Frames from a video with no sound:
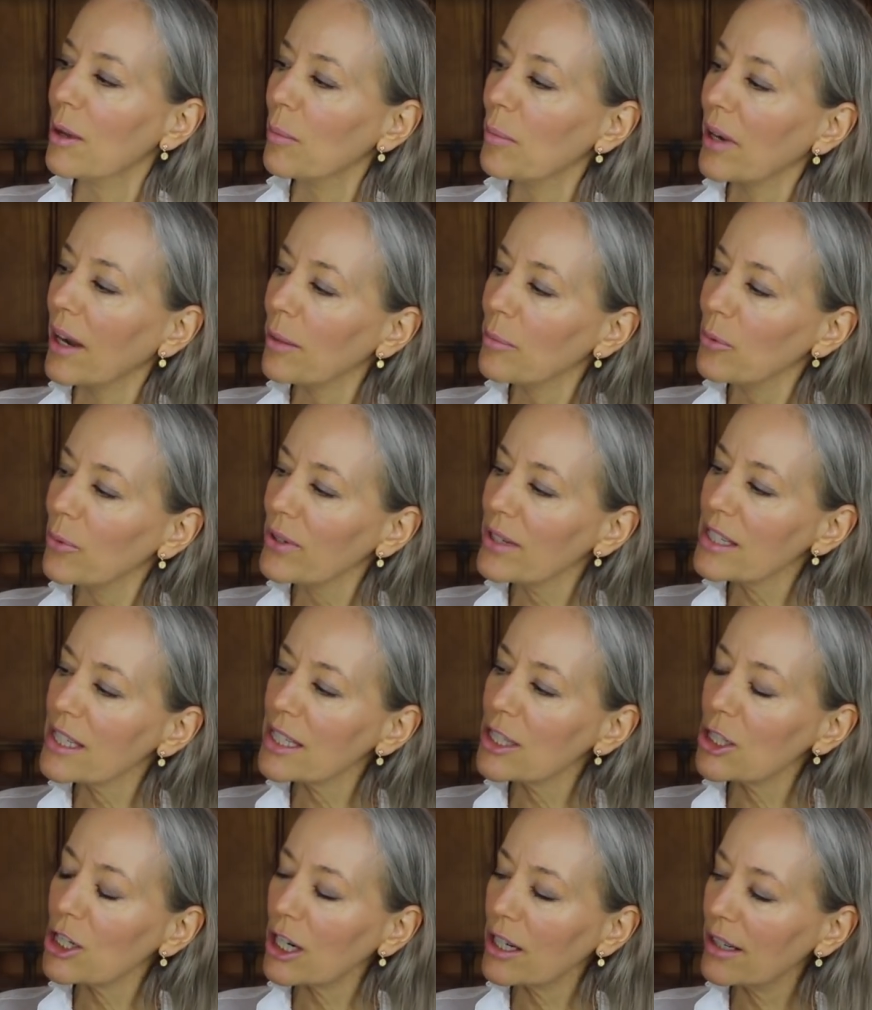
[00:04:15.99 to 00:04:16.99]
But I'm going to
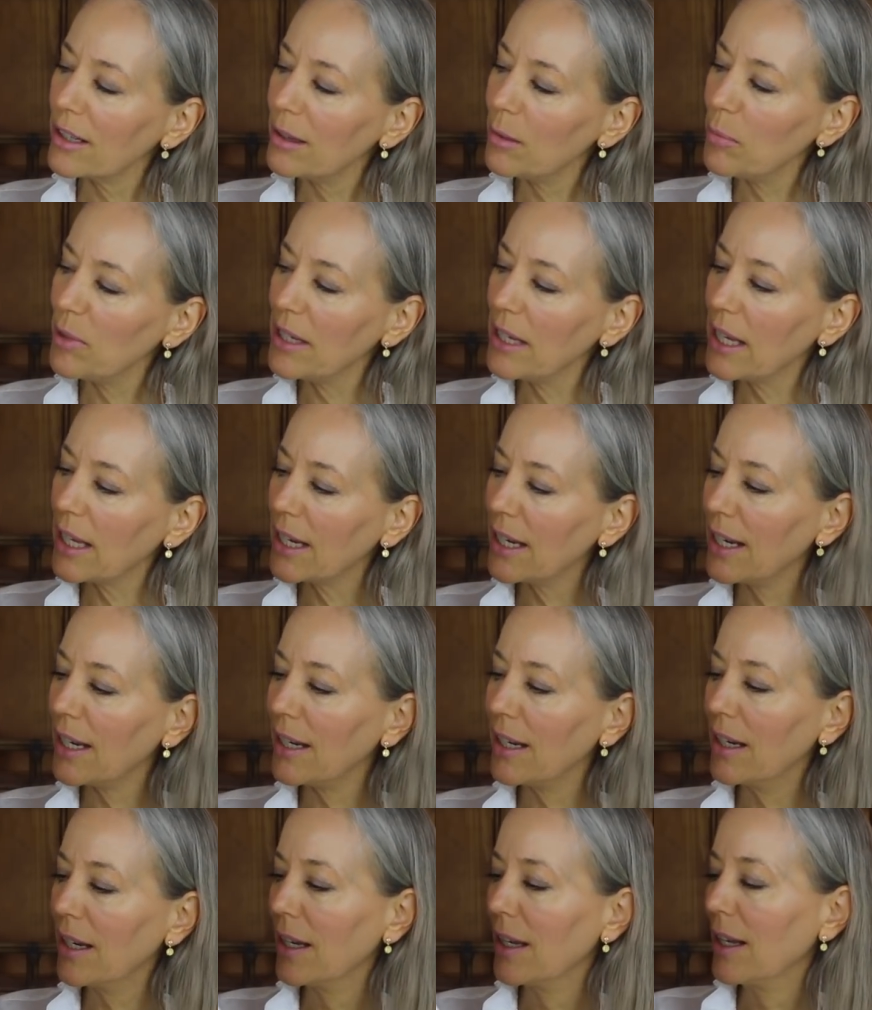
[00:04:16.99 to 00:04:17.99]
start at the
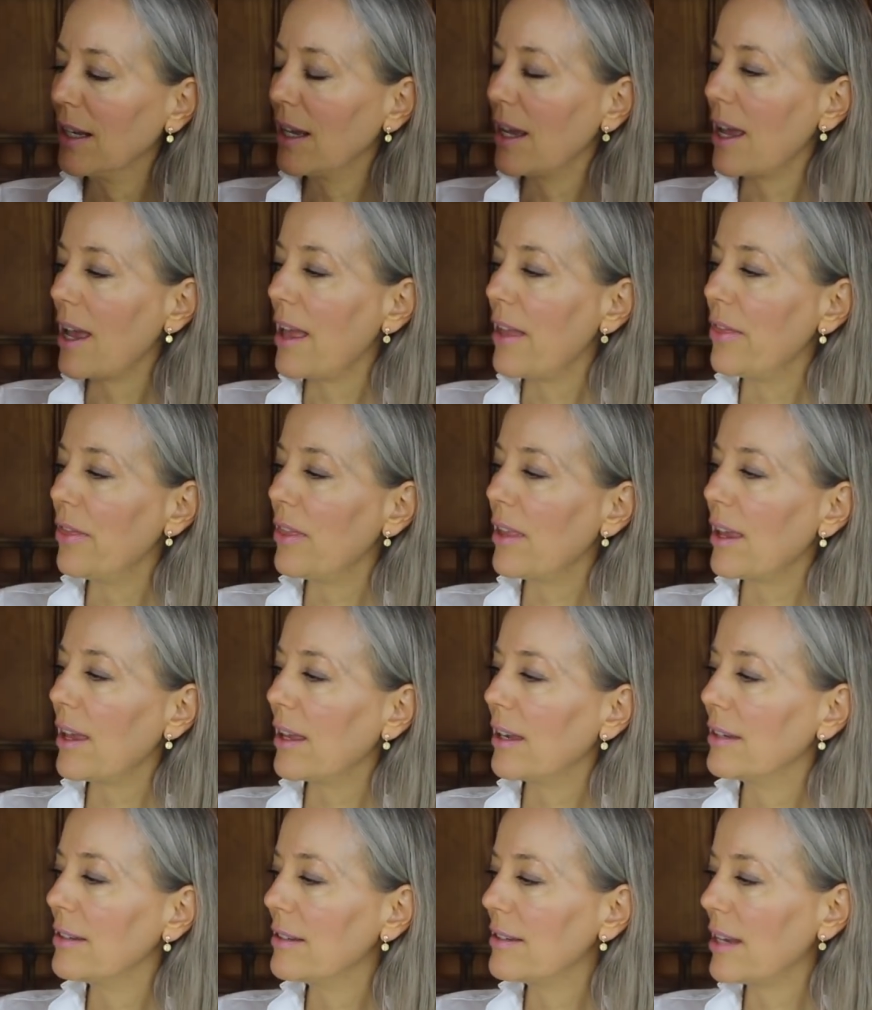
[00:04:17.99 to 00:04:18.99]
beginning and
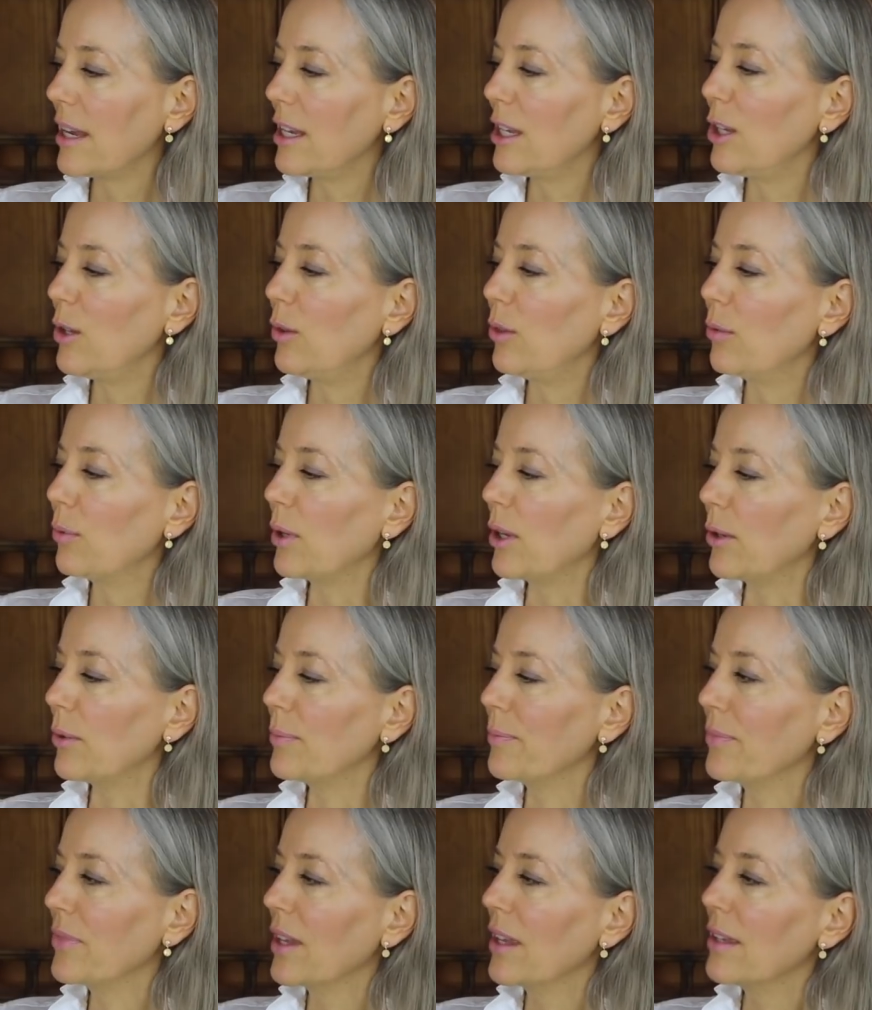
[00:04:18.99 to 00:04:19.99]
then take you through.
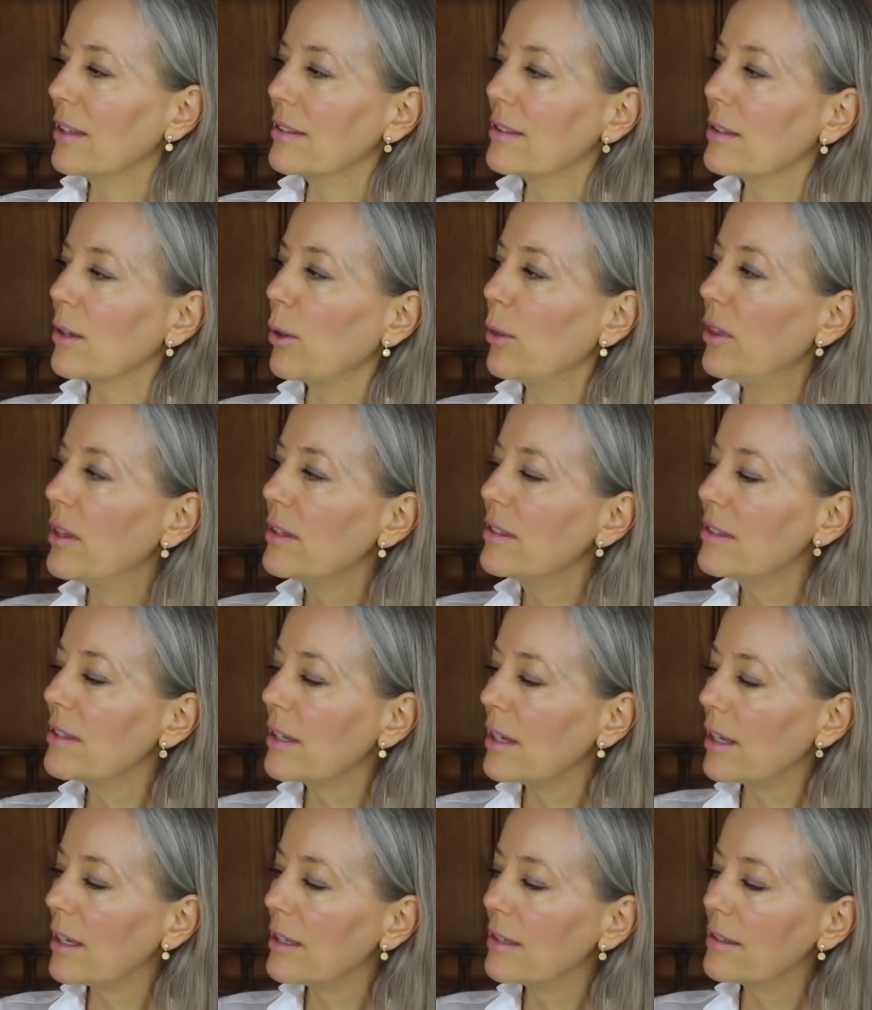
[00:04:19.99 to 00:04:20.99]
So
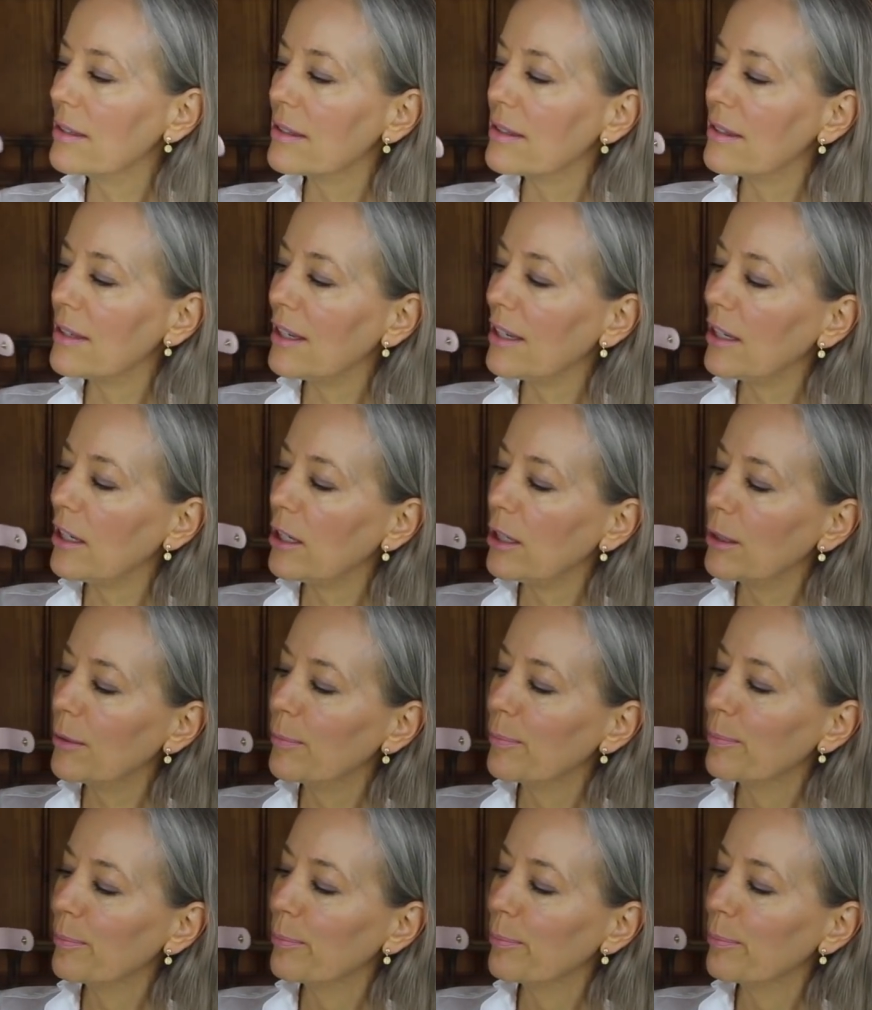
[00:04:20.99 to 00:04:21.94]
this is the,